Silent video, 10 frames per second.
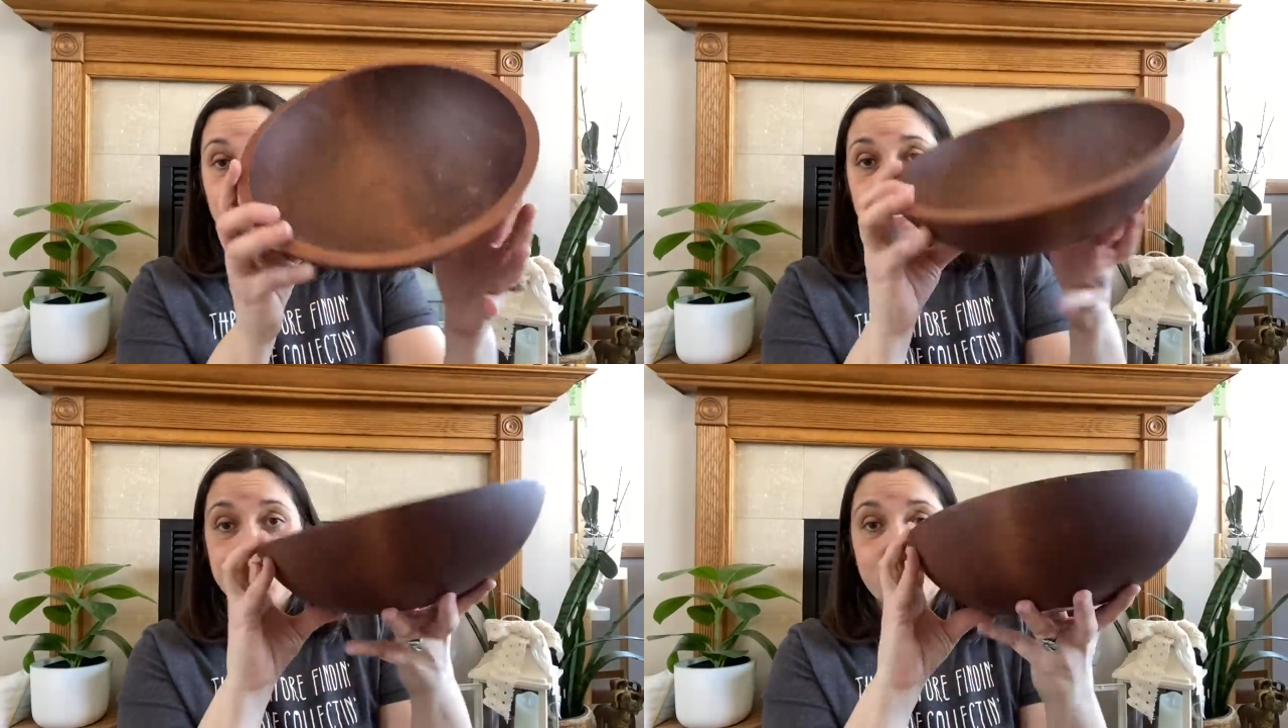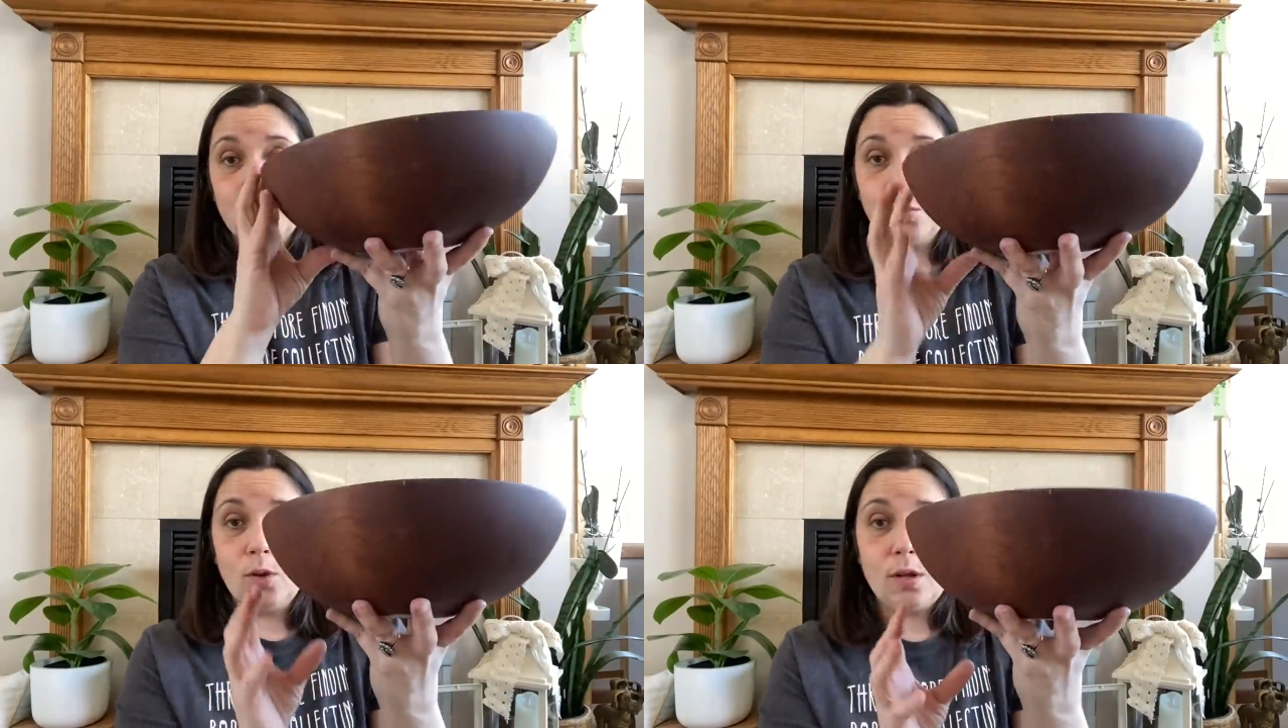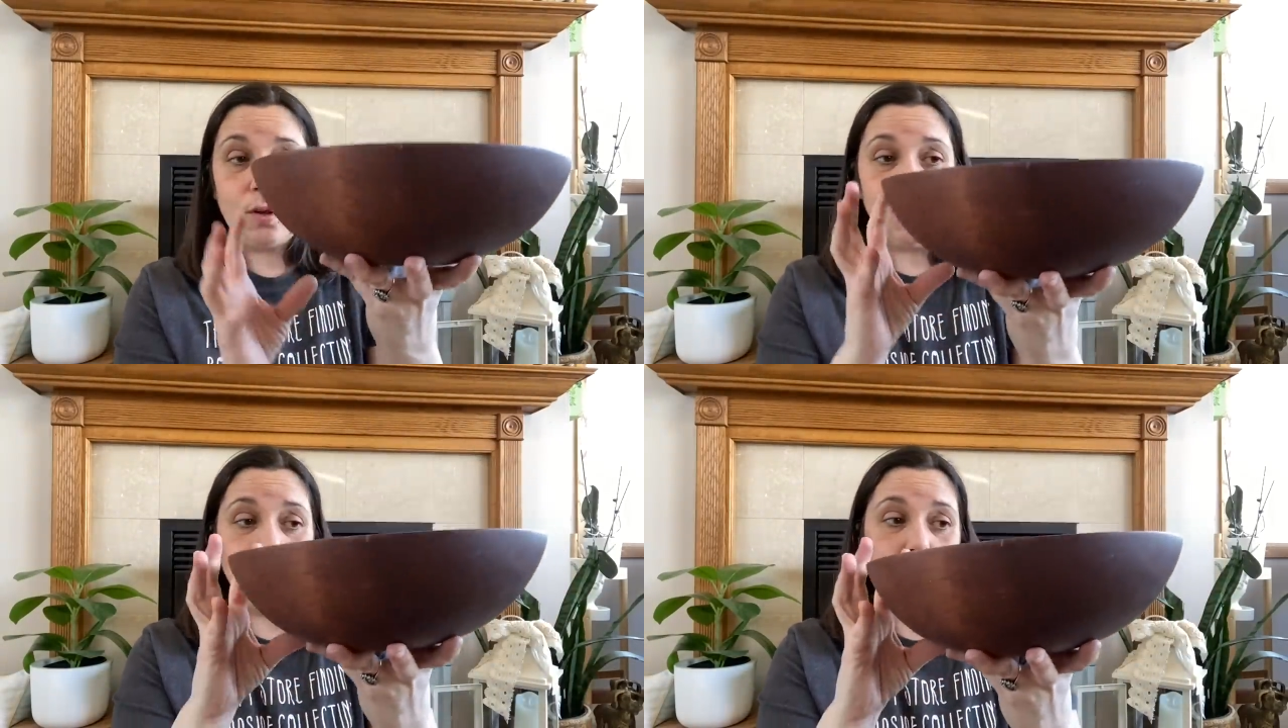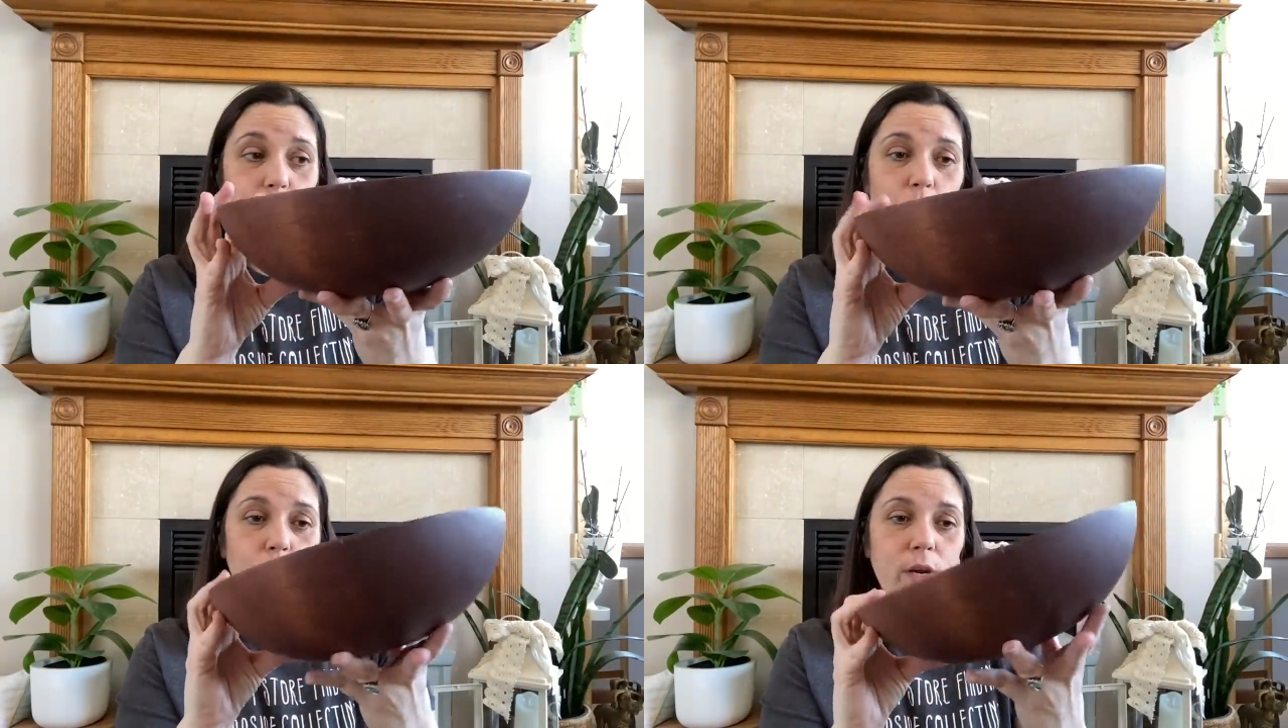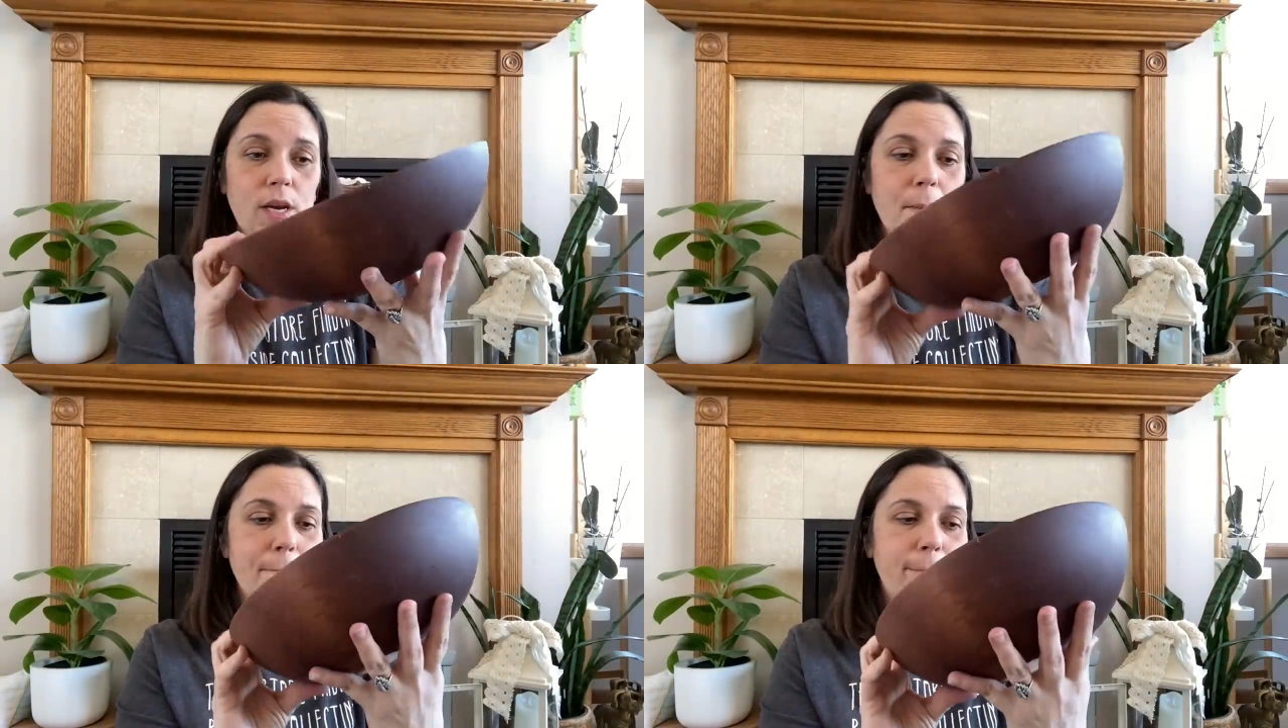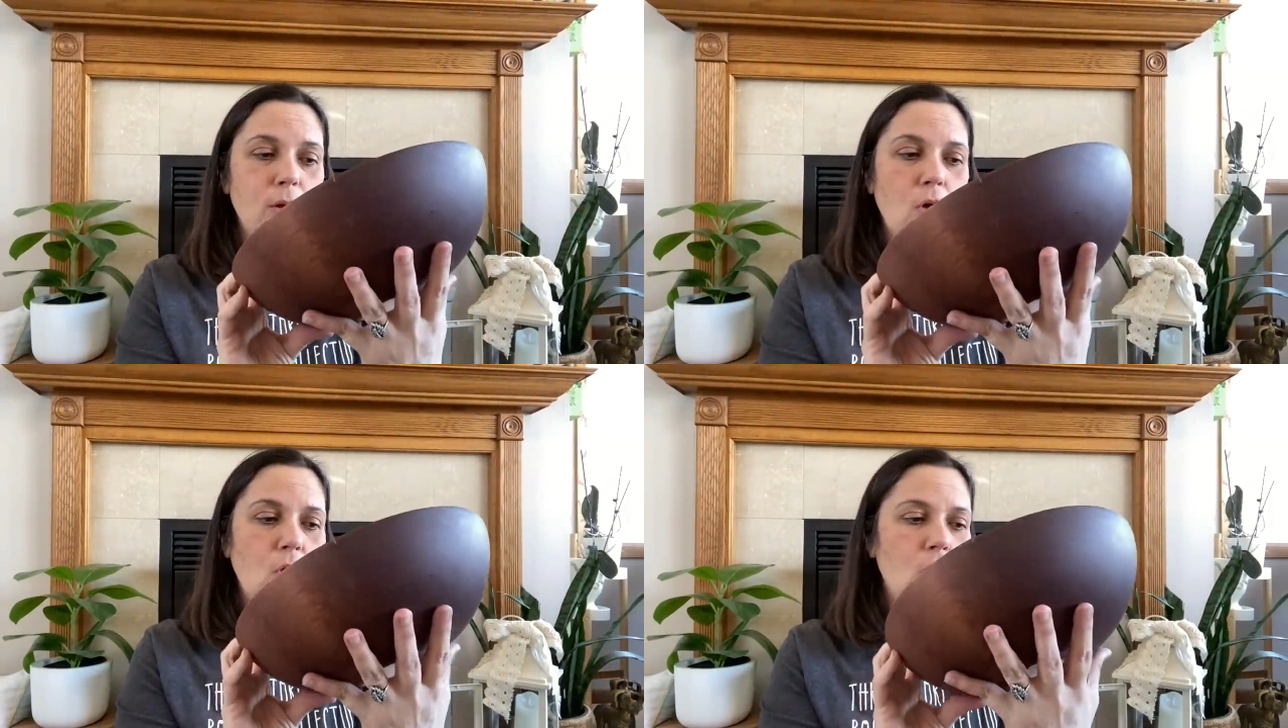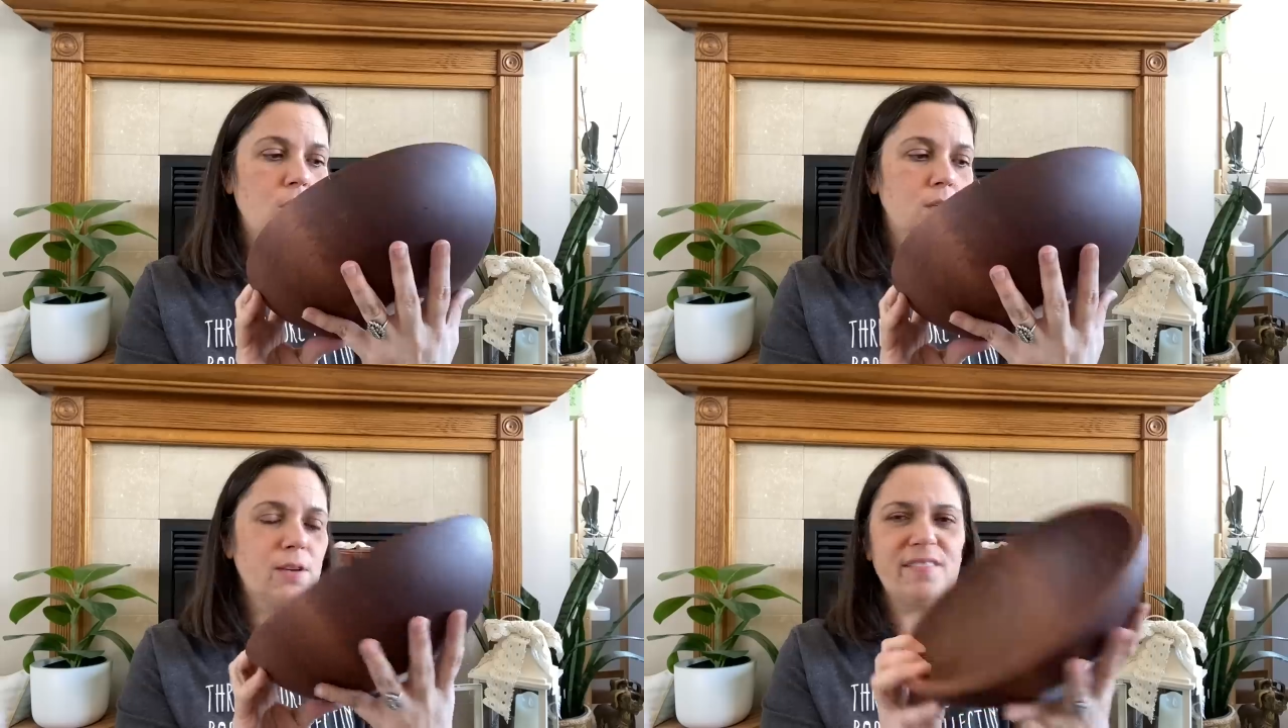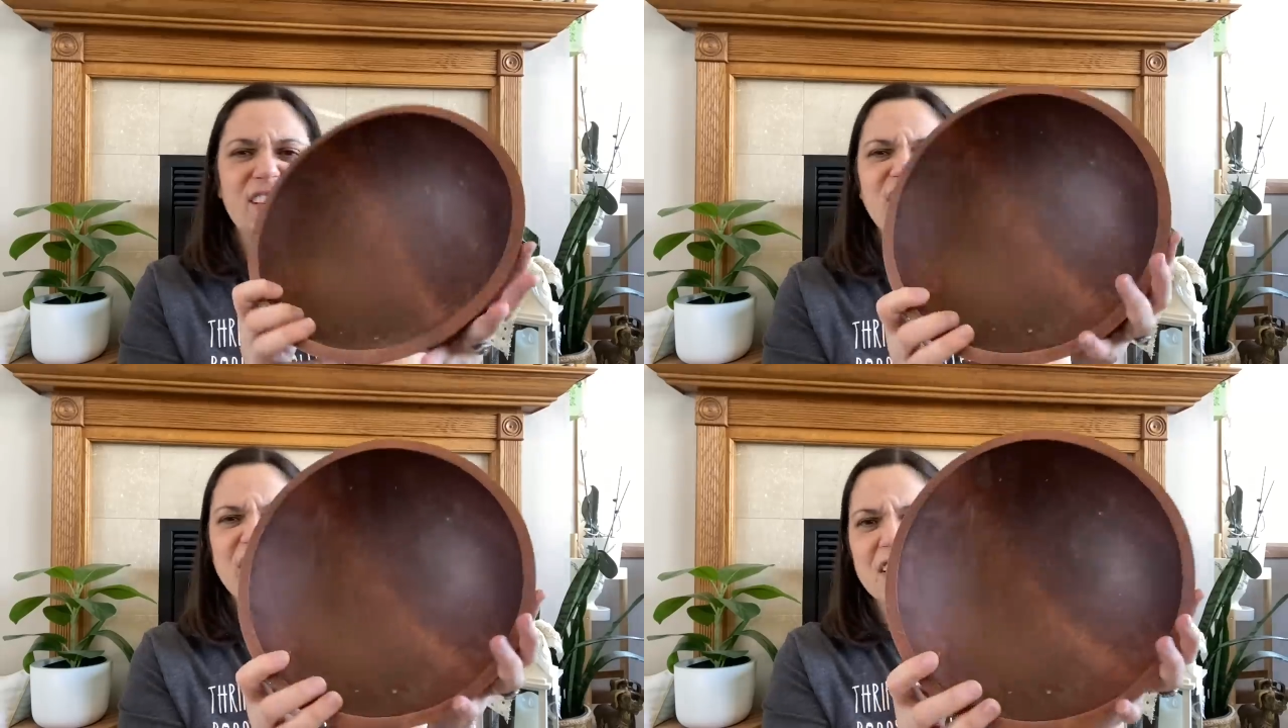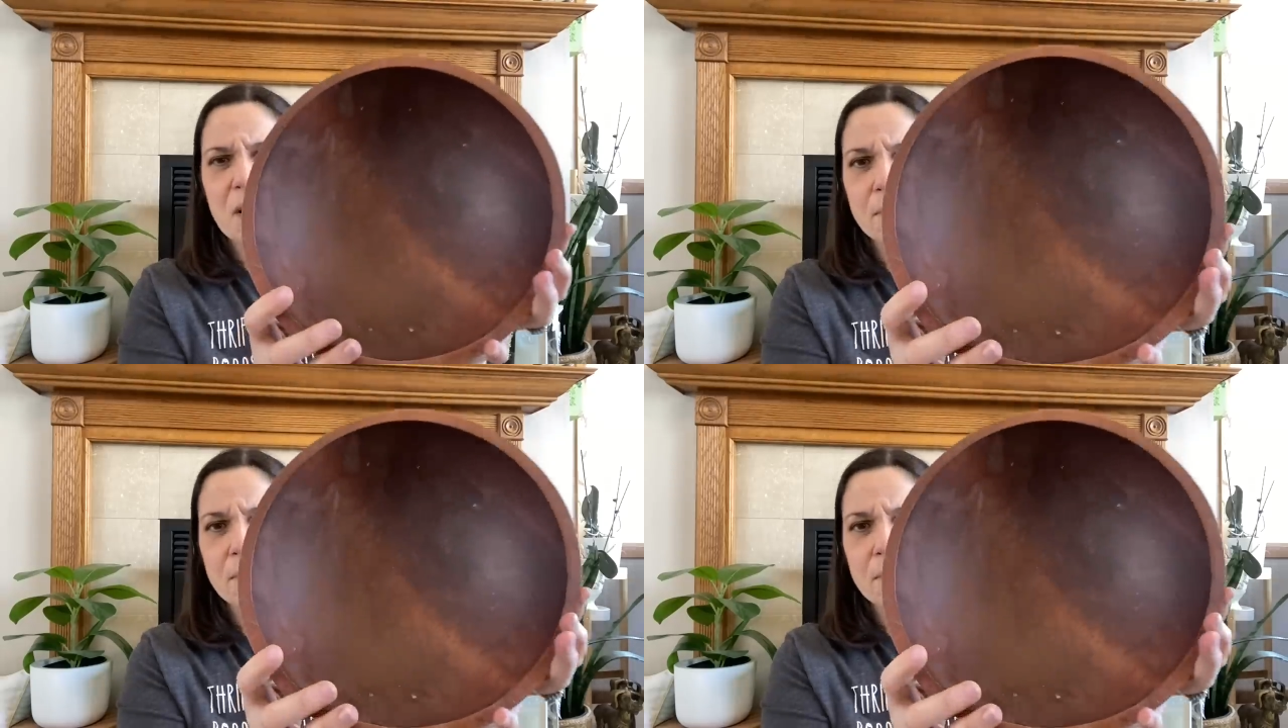It's a cool old wooden bowl. So I have to clean it up.